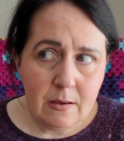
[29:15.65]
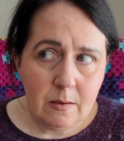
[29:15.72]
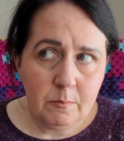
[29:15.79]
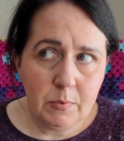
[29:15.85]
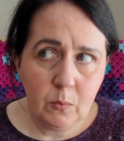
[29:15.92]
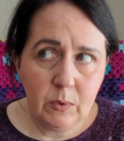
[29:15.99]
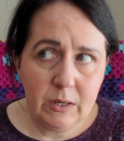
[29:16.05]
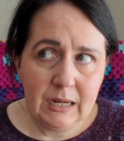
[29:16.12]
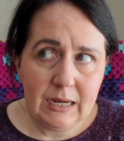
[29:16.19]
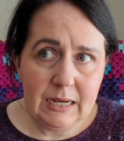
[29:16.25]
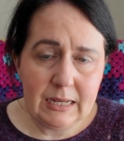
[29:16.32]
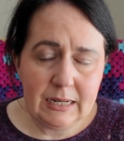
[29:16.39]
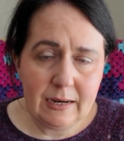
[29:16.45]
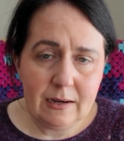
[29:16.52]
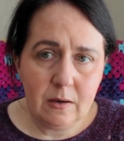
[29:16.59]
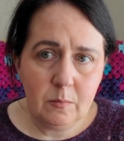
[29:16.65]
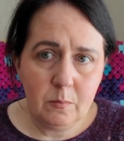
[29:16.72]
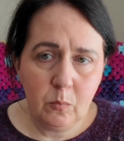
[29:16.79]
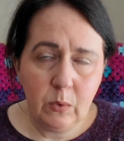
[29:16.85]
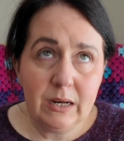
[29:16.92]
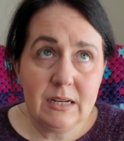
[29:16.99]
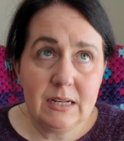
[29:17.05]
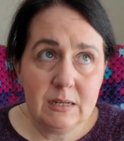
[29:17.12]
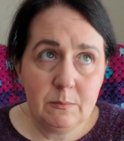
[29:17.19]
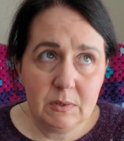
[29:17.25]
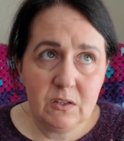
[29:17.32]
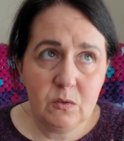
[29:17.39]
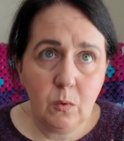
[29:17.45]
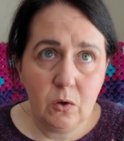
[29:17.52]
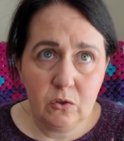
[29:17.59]
but when I knitted up, when I did my
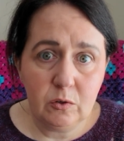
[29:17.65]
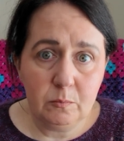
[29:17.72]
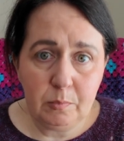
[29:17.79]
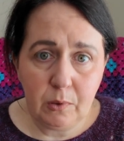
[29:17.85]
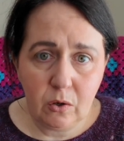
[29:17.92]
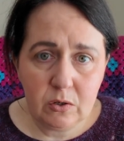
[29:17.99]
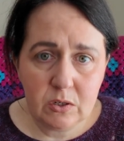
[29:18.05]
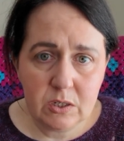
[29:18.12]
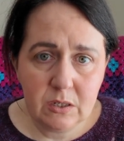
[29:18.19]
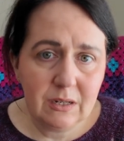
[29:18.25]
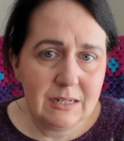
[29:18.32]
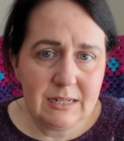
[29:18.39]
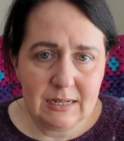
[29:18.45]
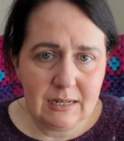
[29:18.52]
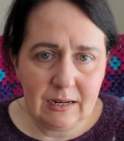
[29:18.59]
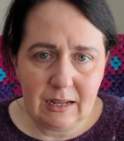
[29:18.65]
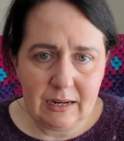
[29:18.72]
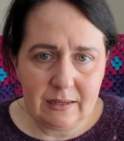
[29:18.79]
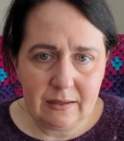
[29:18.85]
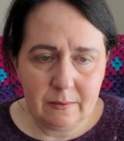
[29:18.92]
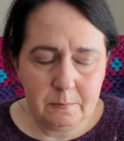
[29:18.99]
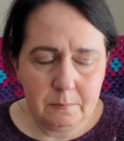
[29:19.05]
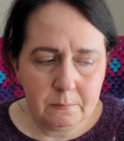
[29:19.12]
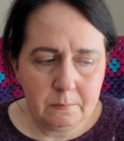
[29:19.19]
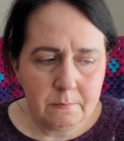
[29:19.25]
swatch and blocked it, I didn't like it.